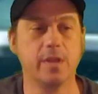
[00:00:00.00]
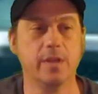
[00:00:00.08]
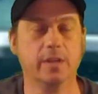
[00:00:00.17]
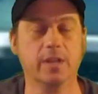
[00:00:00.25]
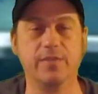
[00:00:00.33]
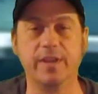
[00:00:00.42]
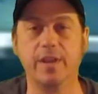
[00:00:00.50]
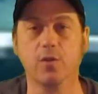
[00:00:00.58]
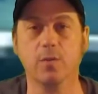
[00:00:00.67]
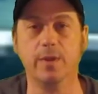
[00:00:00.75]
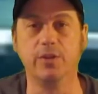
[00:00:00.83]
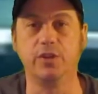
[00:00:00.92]
Living here
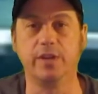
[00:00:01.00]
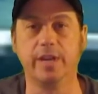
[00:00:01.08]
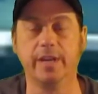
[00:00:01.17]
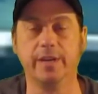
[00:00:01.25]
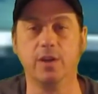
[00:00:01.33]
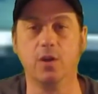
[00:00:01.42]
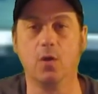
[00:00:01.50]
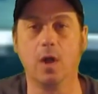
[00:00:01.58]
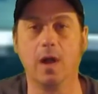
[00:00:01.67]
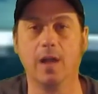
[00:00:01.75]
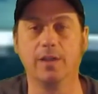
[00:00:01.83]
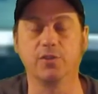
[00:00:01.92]
in Michigan,
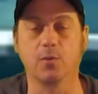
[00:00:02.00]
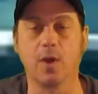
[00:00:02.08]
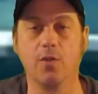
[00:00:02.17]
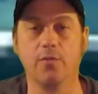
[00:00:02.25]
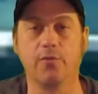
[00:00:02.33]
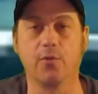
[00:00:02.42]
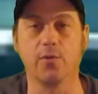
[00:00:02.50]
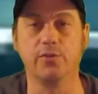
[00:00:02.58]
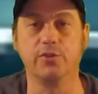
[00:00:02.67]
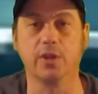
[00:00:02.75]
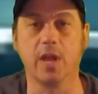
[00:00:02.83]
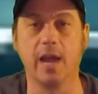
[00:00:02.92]
it's around the 4th
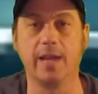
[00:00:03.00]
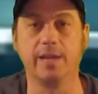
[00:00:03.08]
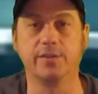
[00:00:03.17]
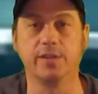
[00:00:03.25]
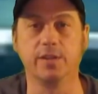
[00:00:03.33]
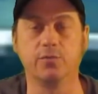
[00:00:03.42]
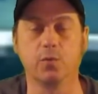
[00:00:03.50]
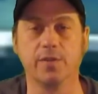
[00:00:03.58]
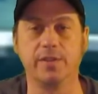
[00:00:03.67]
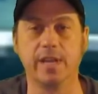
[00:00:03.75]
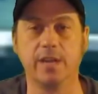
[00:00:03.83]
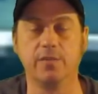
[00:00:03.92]
of July. We're
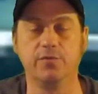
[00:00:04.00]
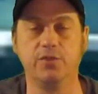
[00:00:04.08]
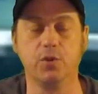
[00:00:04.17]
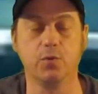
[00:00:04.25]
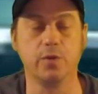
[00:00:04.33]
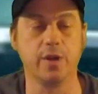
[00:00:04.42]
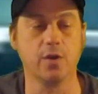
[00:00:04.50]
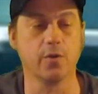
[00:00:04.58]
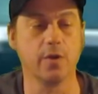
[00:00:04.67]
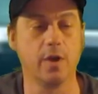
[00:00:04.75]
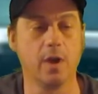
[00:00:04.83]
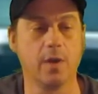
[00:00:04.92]
at the end of June here,
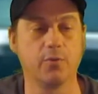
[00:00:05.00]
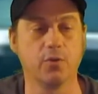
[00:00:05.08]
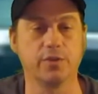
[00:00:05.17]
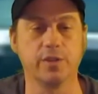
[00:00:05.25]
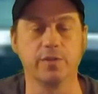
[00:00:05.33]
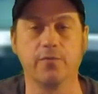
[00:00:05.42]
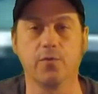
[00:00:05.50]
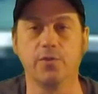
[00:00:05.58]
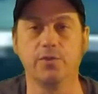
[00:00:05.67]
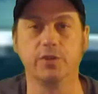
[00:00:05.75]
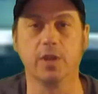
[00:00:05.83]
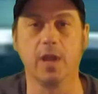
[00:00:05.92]
approaching the
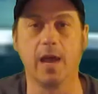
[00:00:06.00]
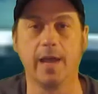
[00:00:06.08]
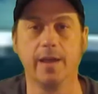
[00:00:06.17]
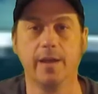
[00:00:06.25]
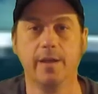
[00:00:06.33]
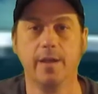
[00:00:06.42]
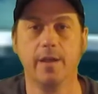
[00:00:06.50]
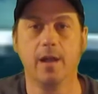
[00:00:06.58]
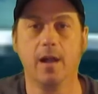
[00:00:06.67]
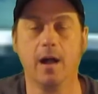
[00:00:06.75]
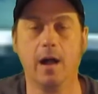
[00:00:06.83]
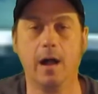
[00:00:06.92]
4th of July.
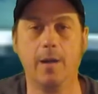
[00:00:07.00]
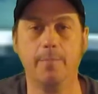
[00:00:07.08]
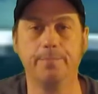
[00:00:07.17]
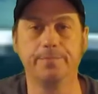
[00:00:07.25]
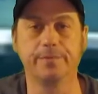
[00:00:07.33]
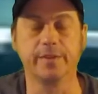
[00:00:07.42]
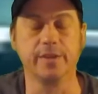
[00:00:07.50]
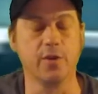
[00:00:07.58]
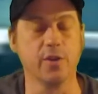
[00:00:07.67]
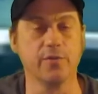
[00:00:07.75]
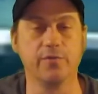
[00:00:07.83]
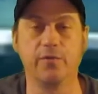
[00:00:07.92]
You're
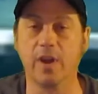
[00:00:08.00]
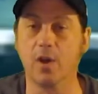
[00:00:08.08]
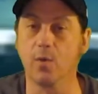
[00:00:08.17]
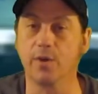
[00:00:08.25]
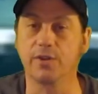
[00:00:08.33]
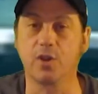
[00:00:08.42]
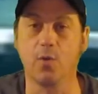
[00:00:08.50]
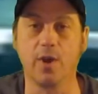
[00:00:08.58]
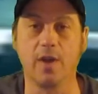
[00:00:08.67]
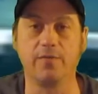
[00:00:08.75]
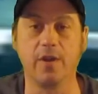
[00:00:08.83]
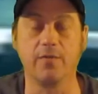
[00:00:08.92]
hearing fireworks going
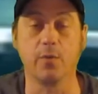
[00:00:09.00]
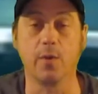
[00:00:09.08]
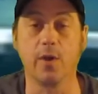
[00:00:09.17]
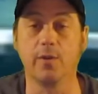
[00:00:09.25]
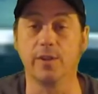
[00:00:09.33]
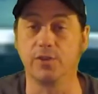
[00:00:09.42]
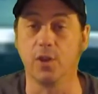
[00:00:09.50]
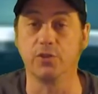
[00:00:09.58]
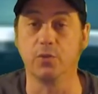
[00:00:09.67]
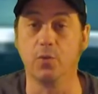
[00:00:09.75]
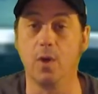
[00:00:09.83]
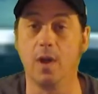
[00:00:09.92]
off everywhere, and it's
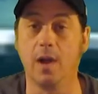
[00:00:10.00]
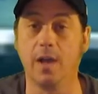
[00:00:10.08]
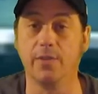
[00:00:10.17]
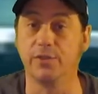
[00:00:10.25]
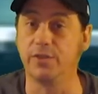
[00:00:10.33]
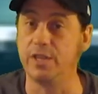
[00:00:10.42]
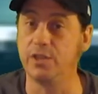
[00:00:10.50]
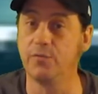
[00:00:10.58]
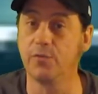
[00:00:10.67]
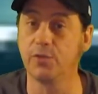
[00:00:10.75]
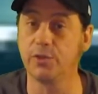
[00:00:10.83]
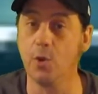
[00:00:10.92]
also the season
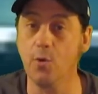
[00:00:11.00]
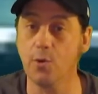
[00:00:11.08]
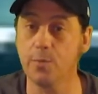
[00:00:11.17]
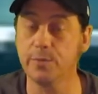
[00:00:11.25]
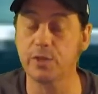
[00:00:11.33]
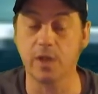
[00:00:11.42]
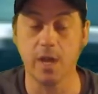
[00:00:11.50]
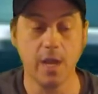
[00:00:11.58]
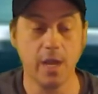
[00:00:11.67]
for storms.